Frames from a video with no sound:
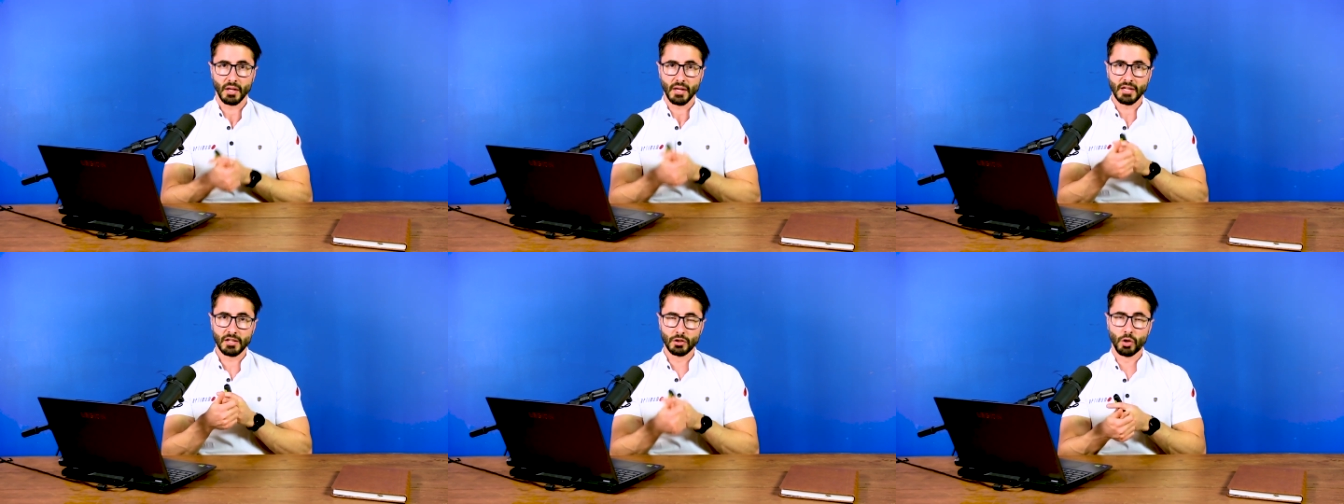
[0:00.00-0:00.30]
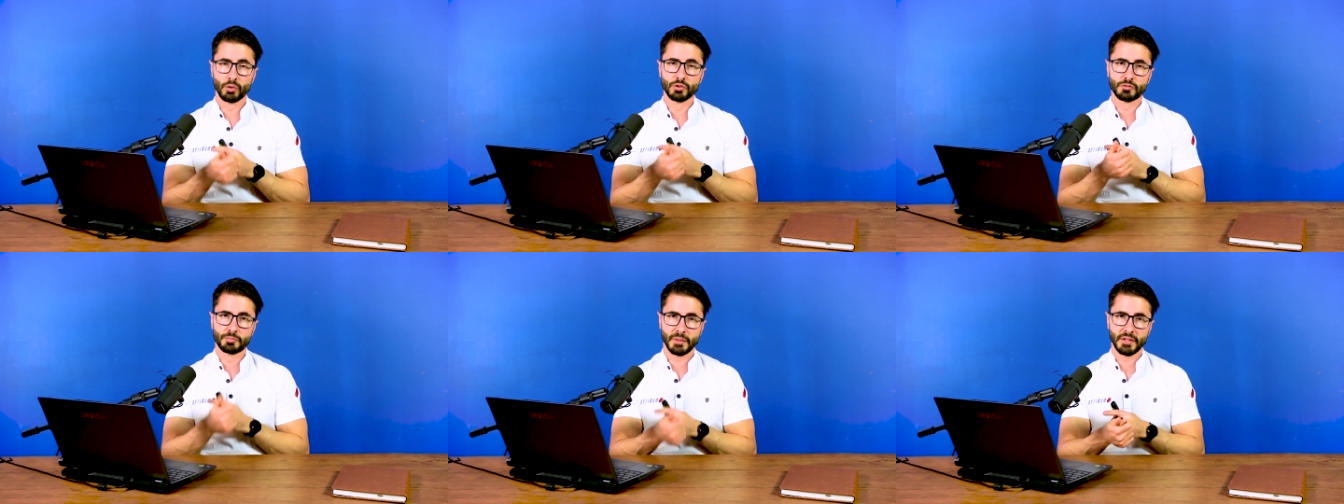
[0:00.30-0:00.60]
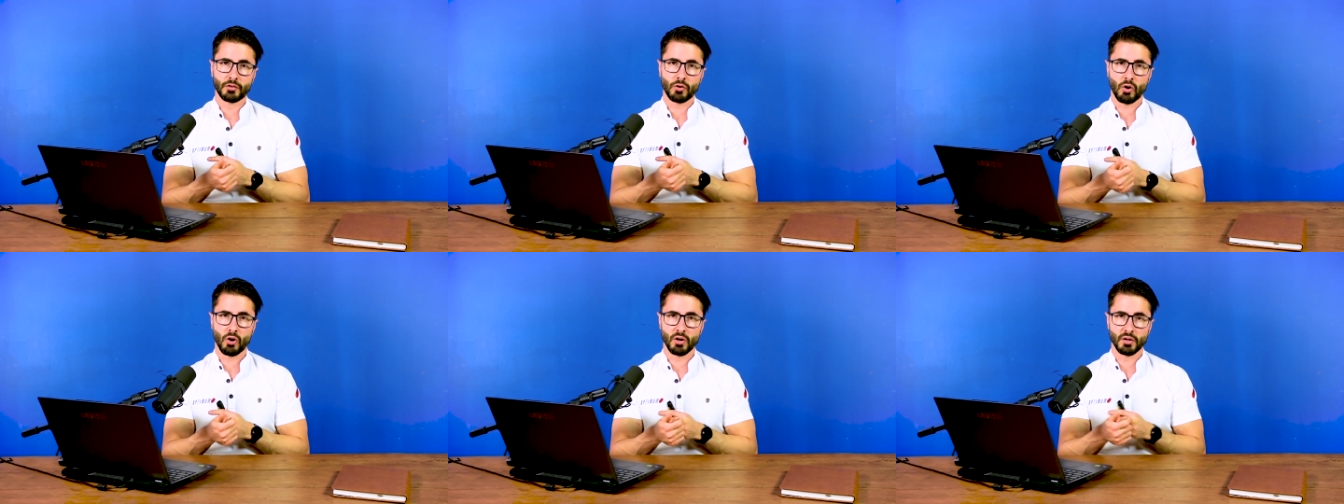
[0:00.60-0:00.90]
In low
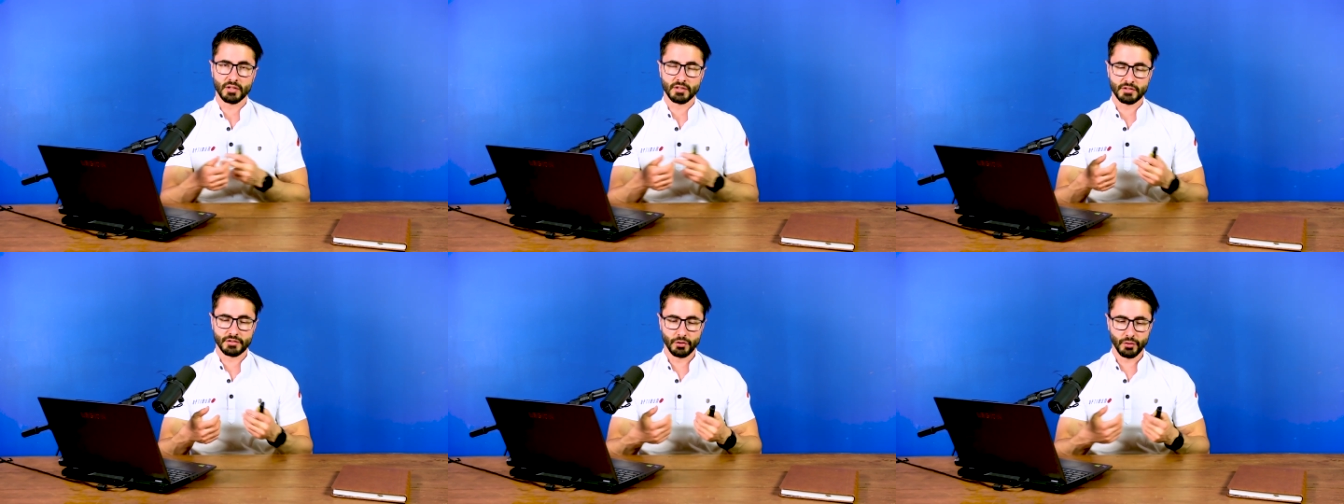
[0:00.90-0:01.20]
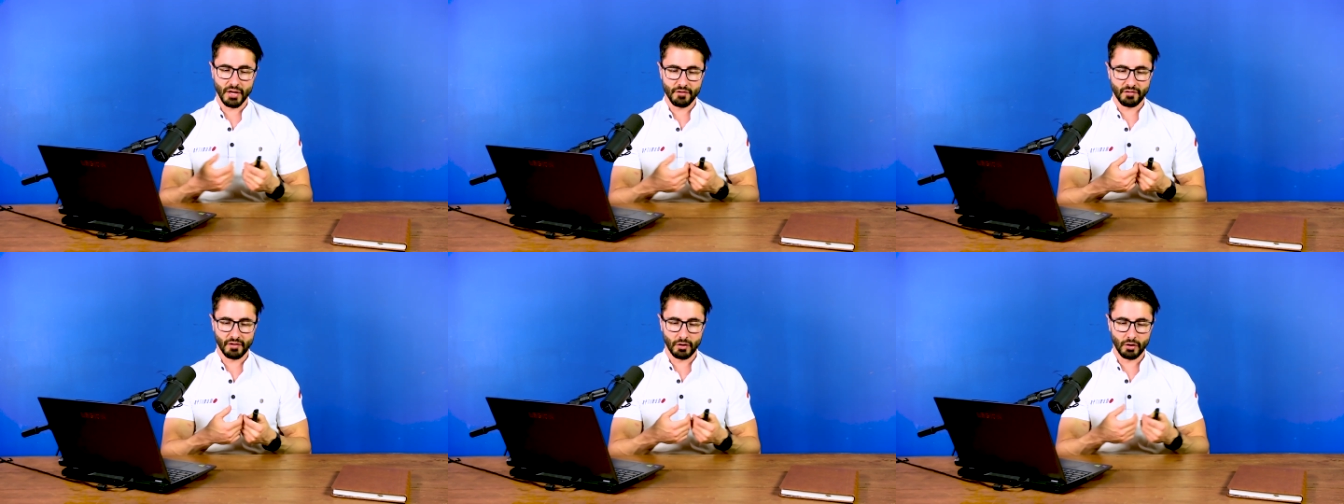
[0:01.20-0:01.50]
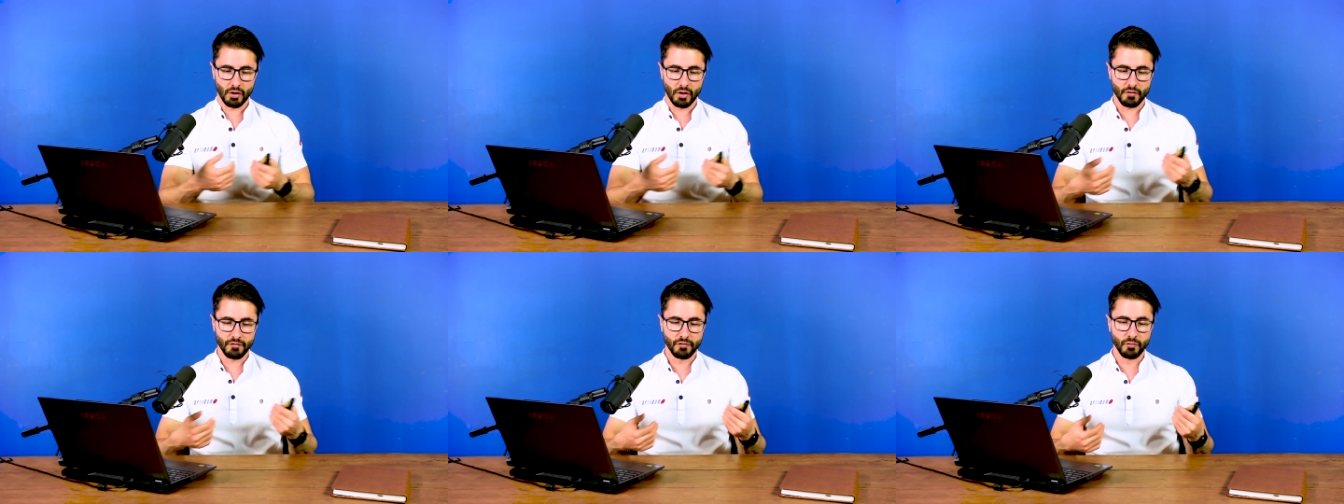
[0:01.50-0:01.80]
speed corners, you have a
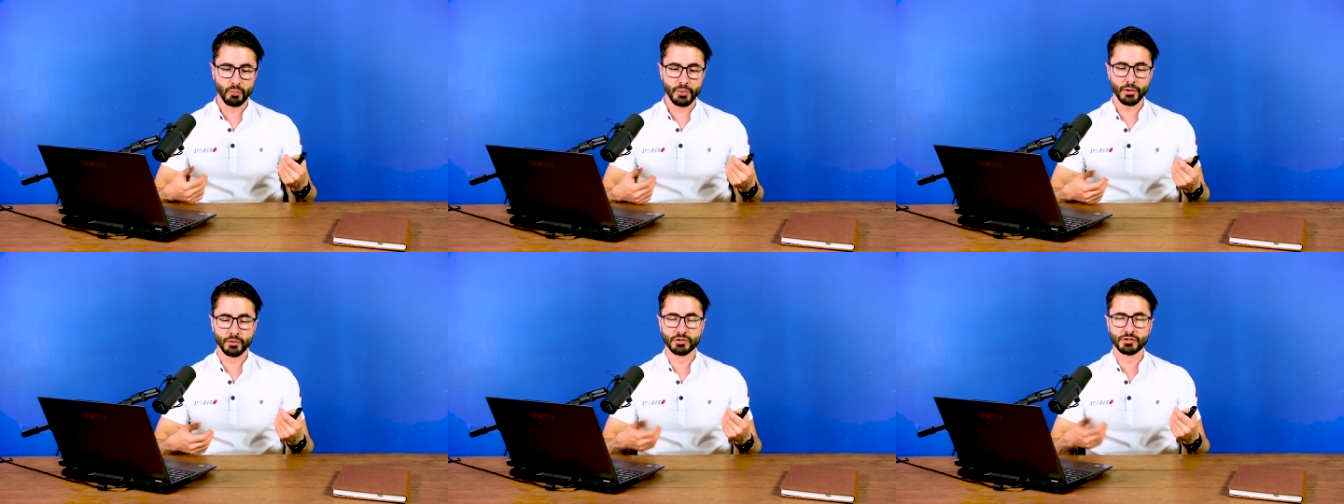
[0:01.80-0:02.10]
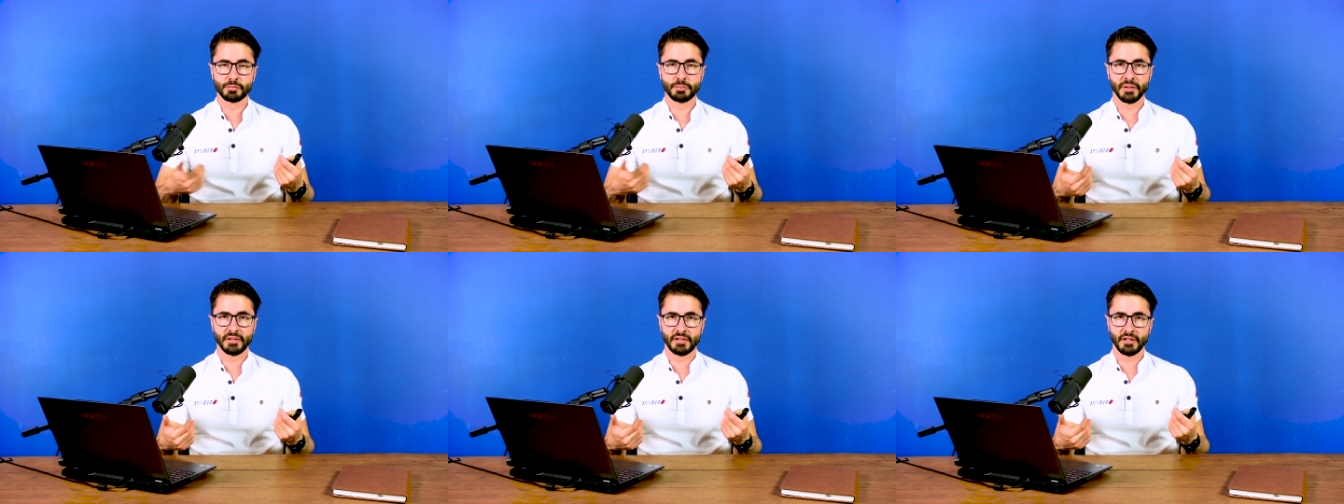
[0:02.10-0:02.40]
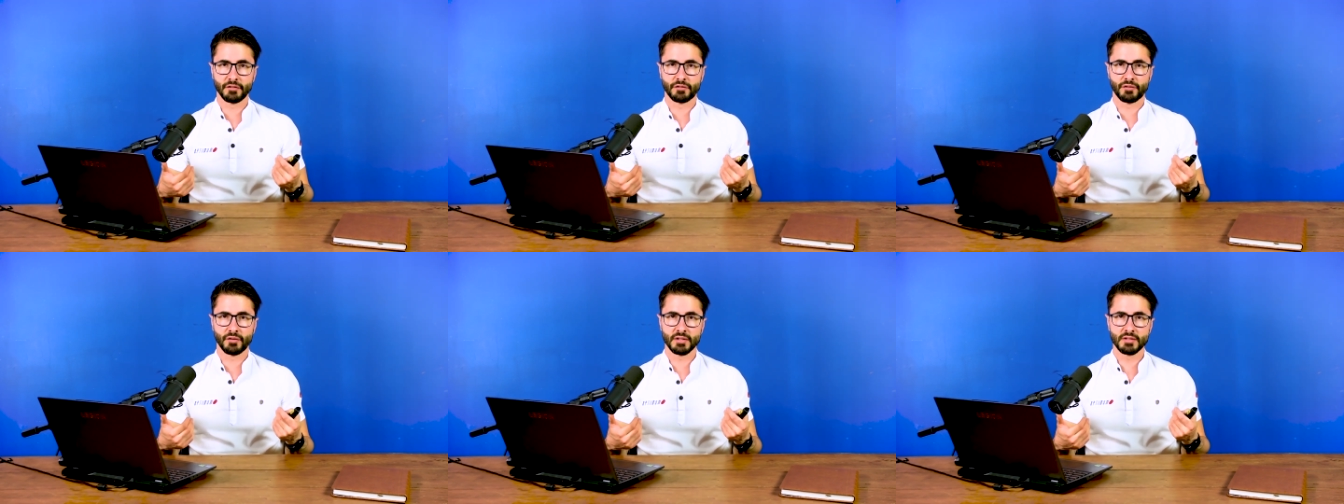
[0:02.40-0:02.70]
lot of wheel speed
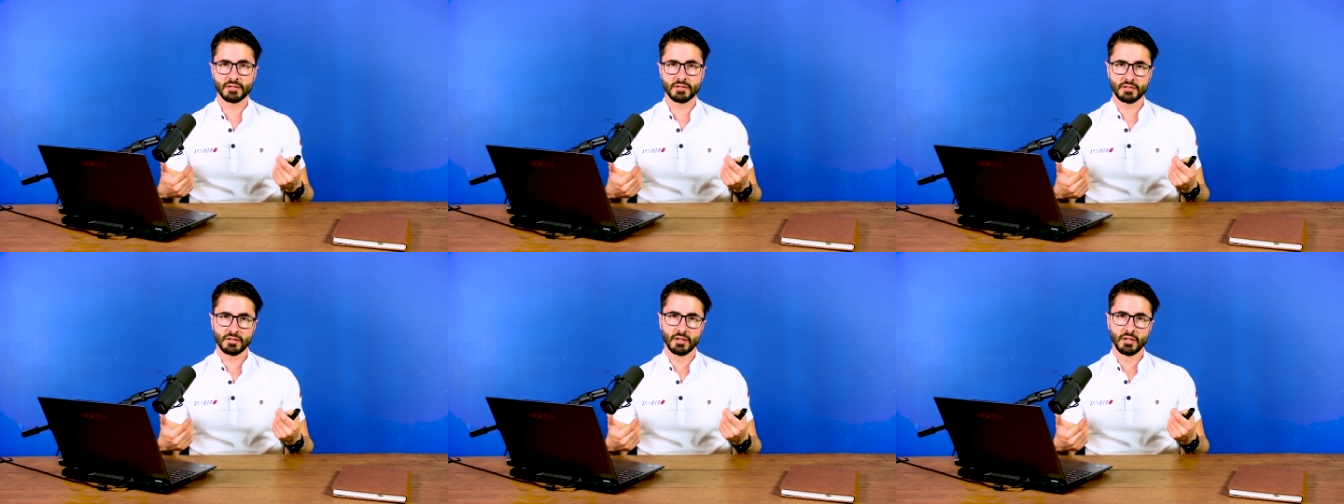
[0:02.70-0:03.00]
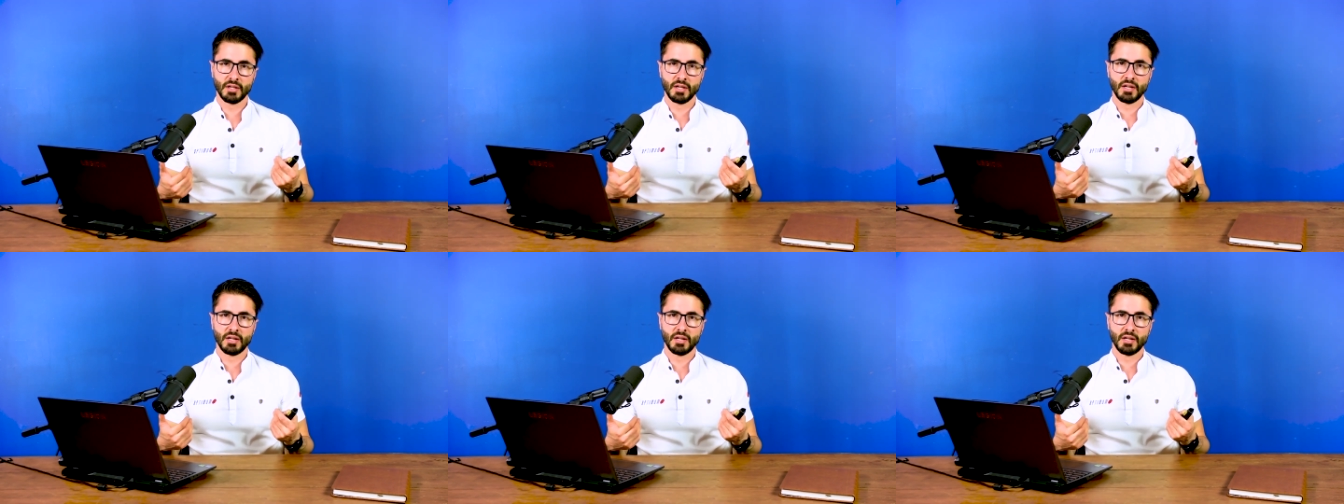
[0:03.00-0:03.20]
difference